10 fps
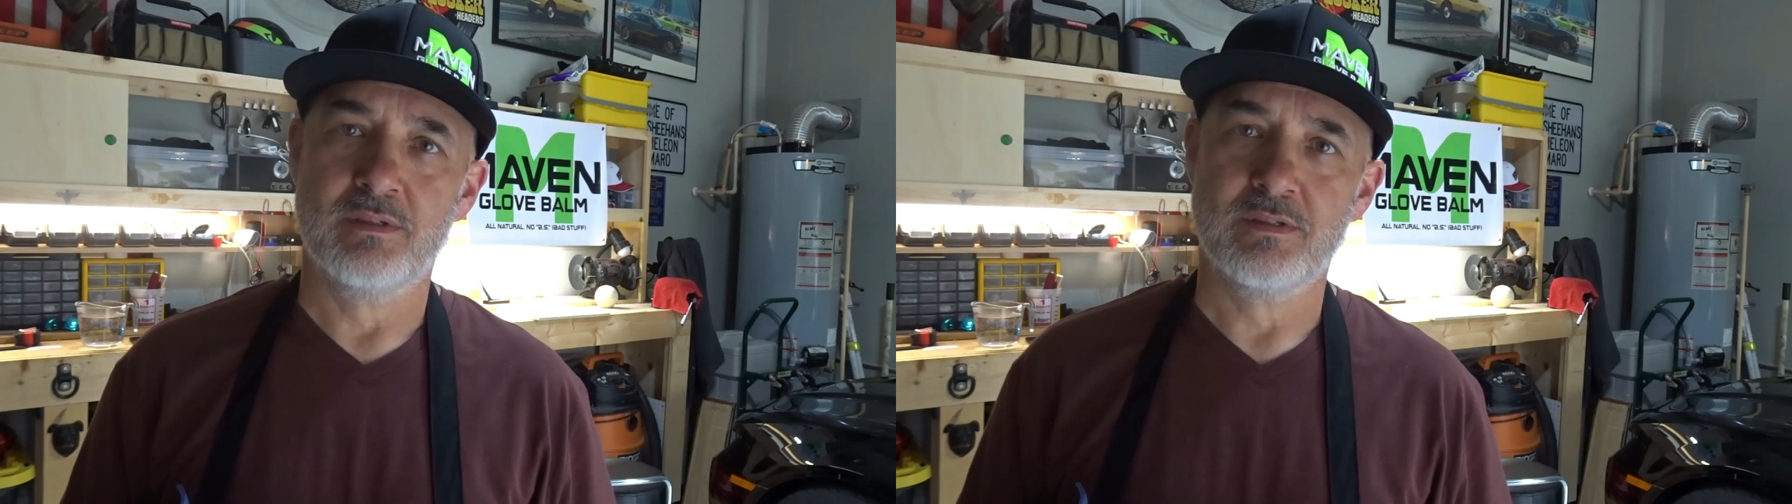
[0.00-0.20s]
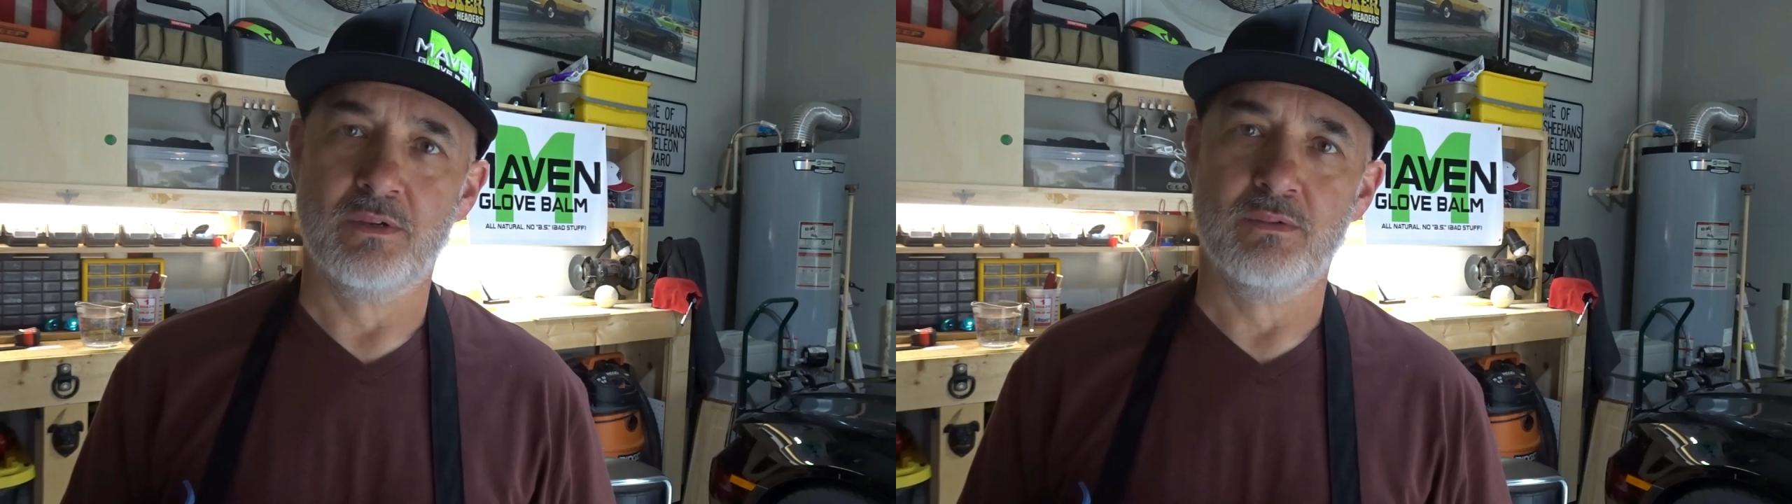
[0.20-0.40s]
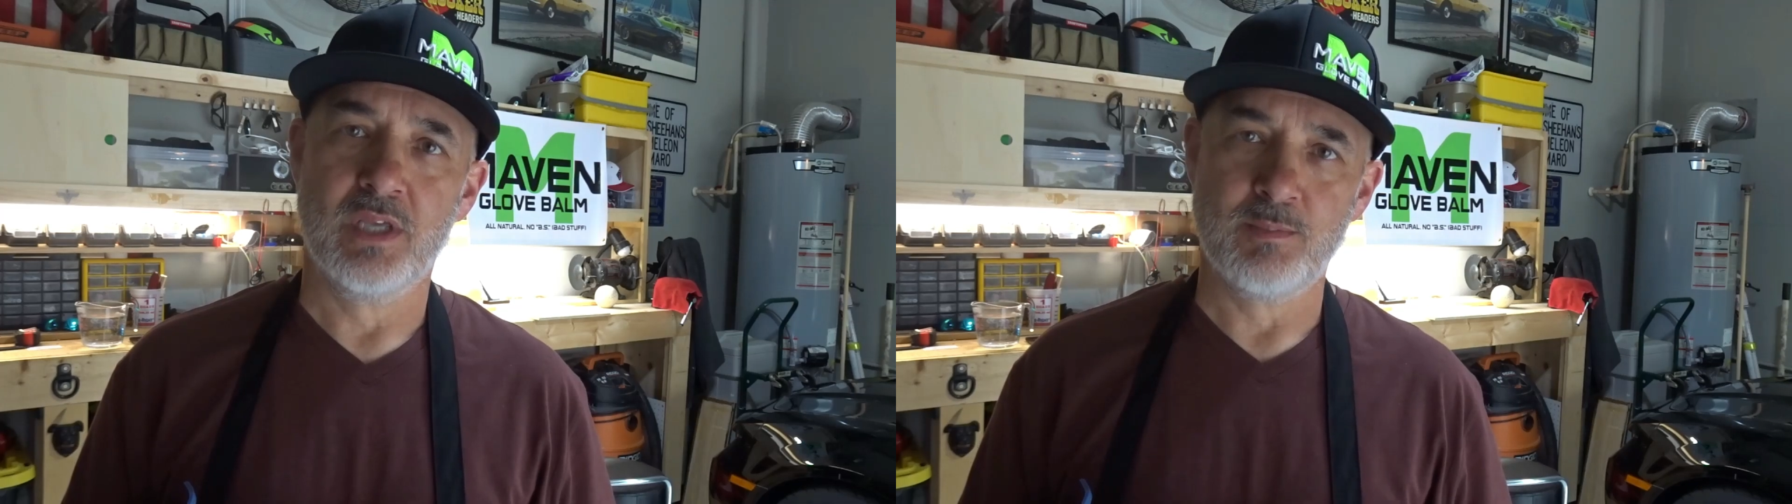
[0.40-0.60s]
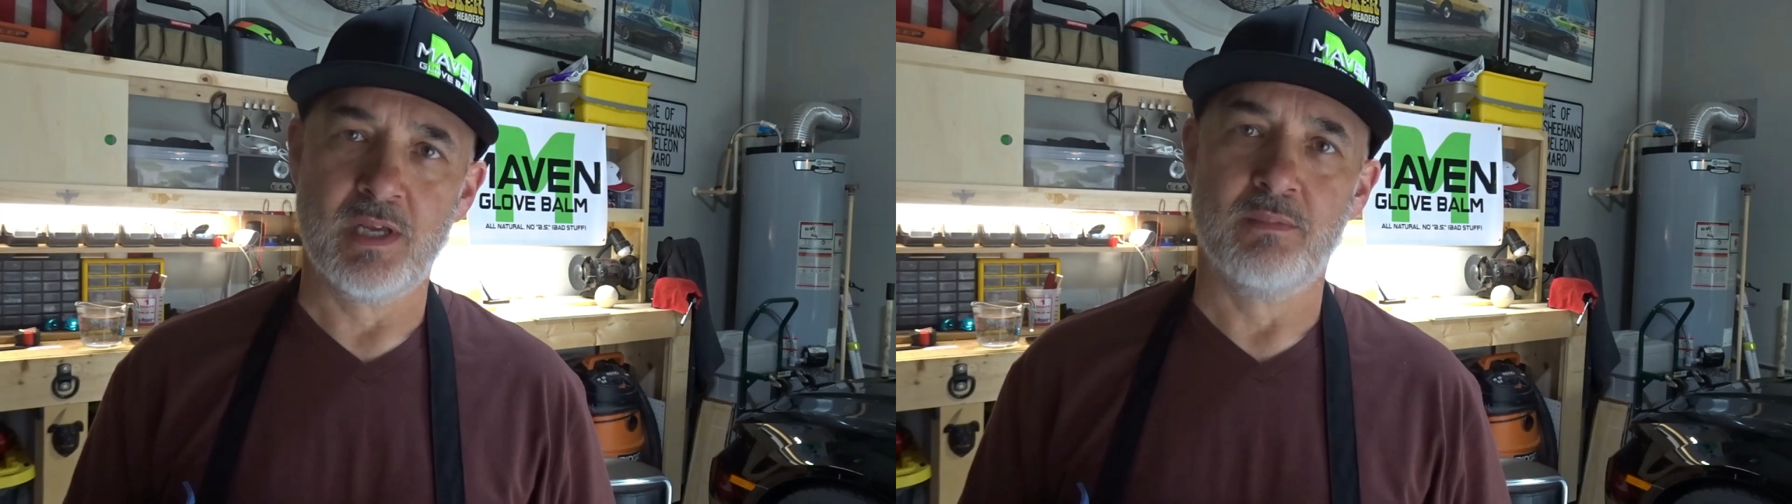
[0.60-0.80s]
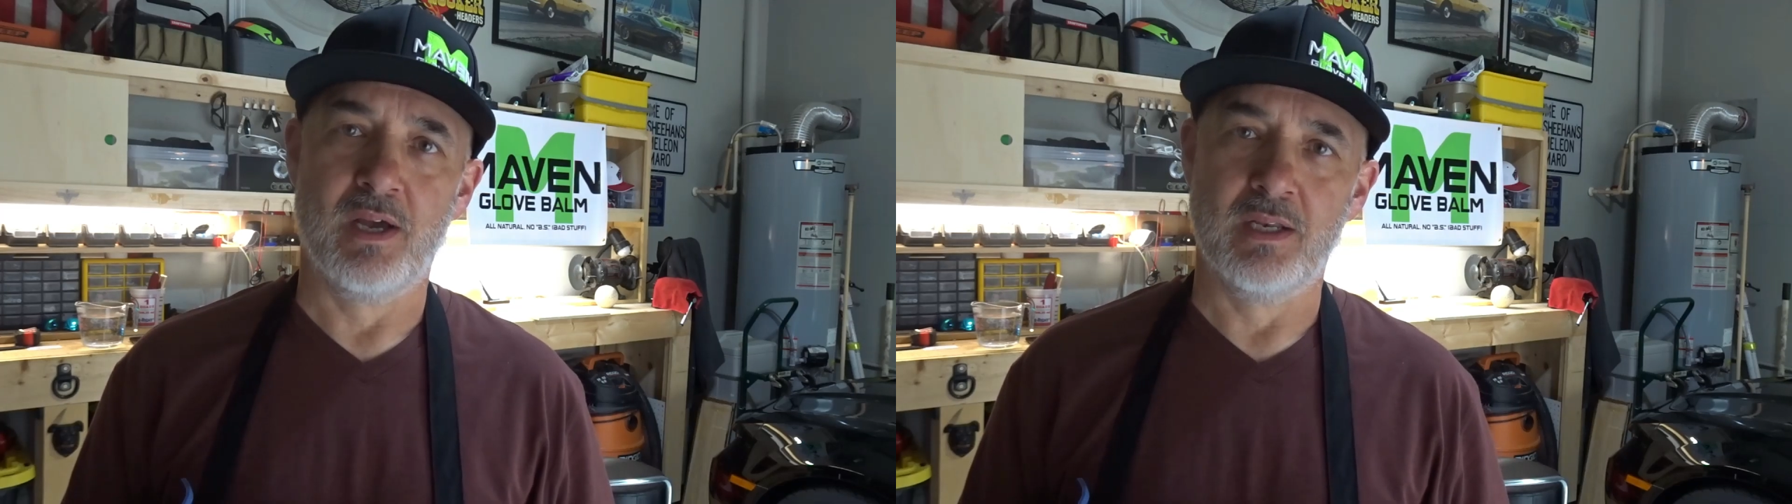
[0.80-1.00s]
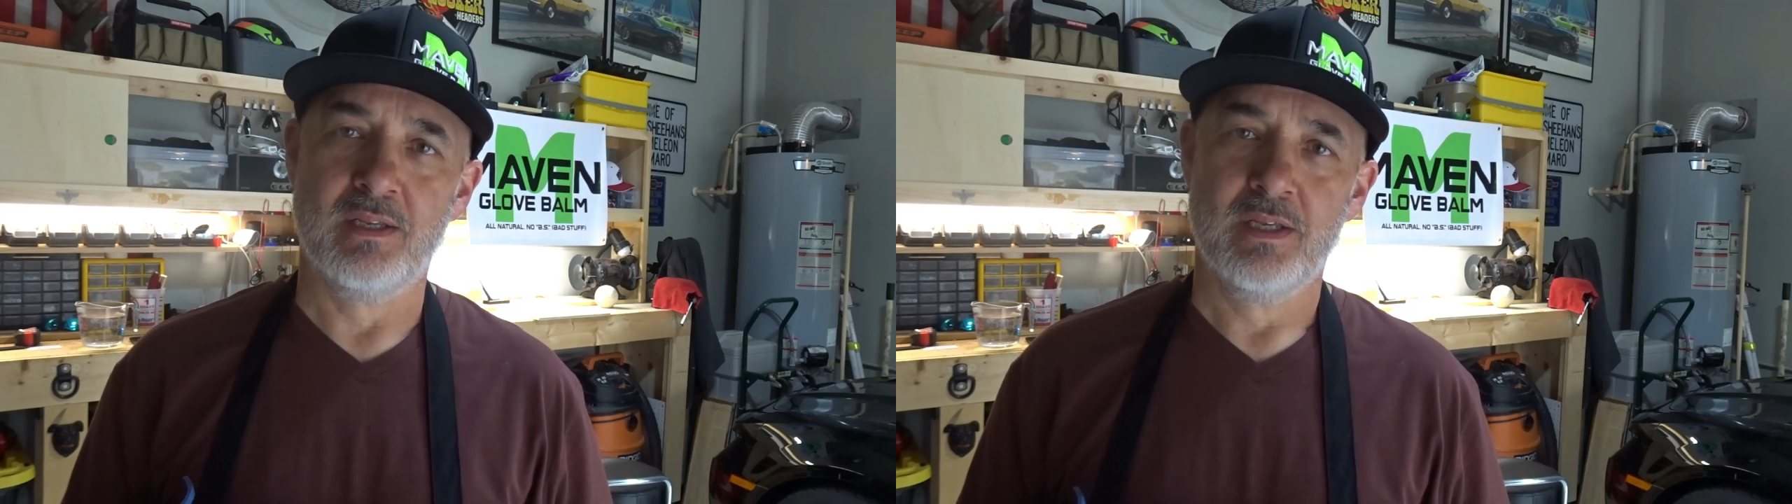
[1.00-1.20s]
So keep that in mind.